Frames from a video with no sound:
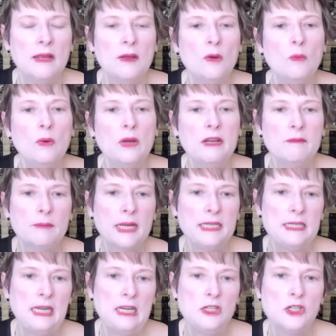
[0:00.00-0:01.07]
One of my
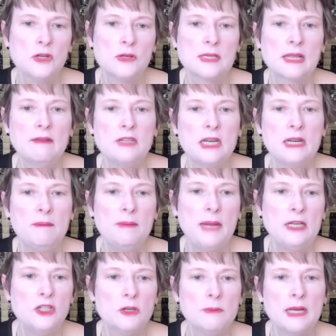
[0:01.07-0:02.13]
teachers lived in a
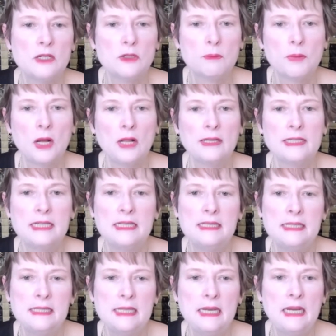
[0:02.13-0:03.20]
major metropolitan
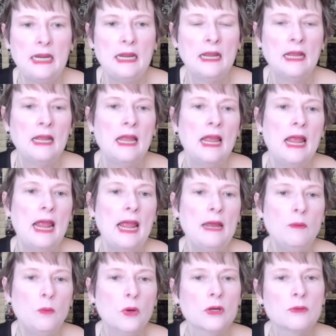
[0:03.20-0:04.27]
city
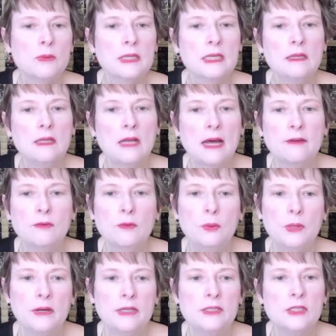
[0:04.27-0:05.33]
and worked with a lot of
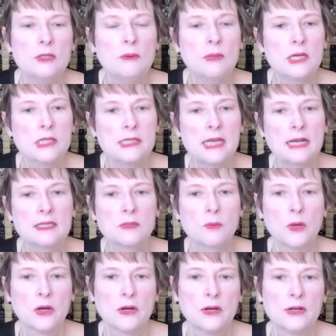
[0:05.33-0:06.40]
queerants who were sex
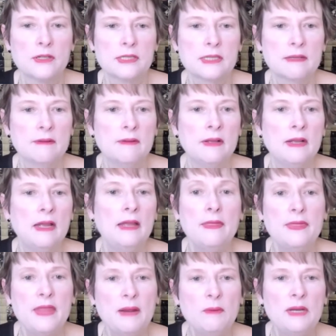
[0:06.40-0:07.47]
workers.
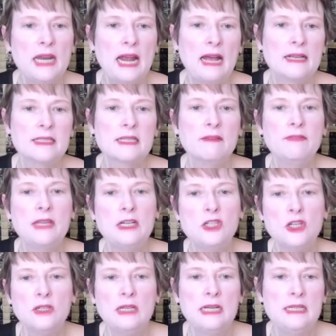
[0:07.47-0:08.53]
They would ask if they
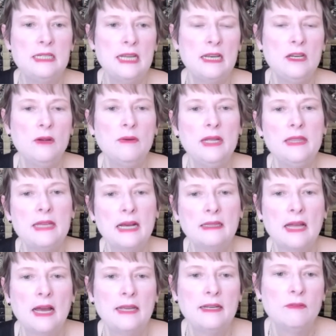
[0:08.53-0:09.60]
should continue in that
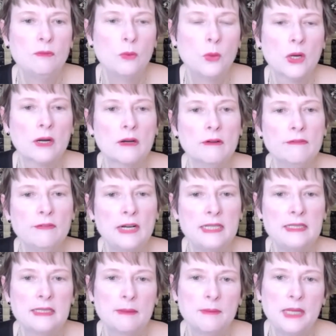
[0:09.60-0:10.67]
line of work or find
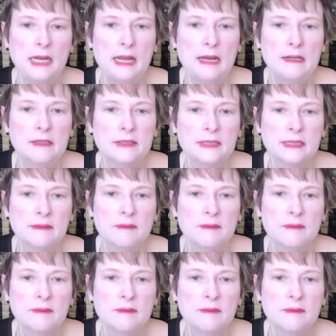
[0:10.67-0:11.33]
something else.